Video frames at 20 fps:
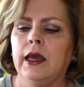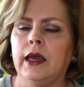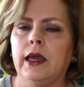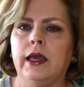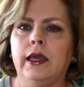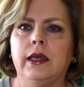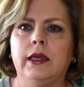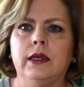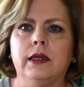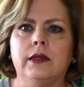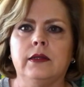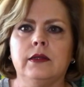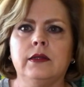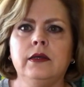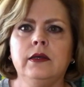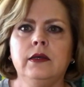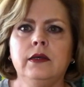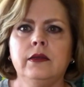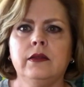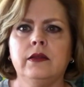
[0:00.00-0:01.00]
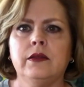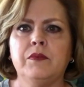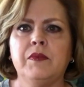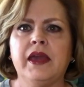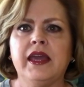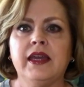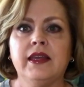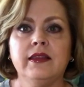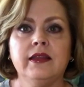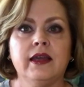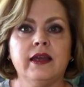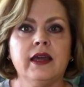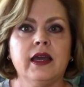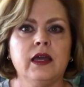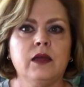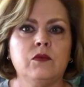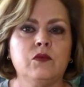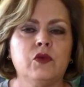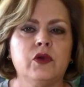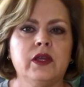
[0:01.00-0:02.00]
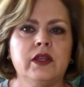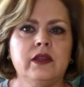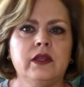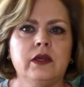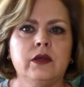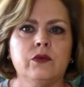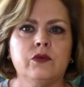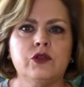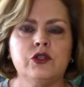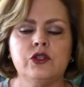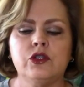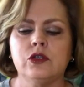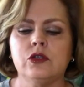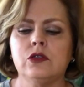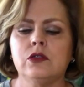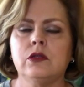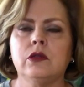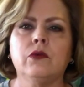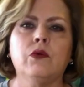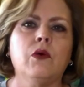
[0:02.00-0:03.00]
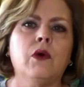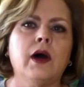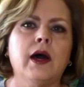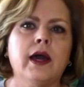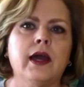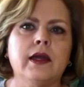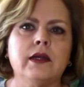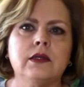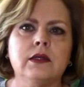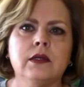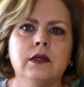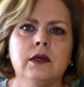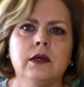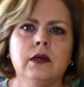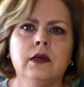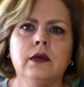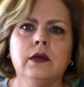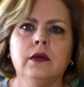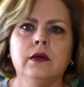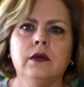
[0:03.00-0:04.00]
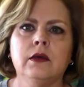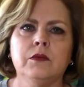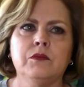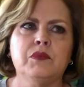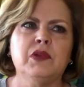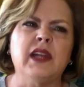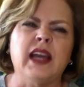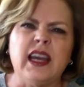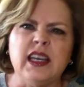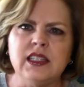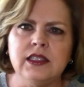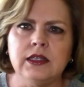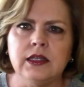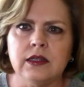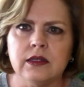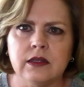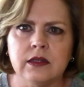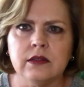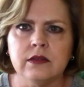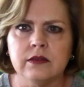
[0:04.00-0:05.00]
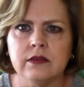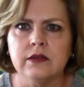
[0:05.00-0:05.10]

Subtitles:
and the band that came with it was just the white plastic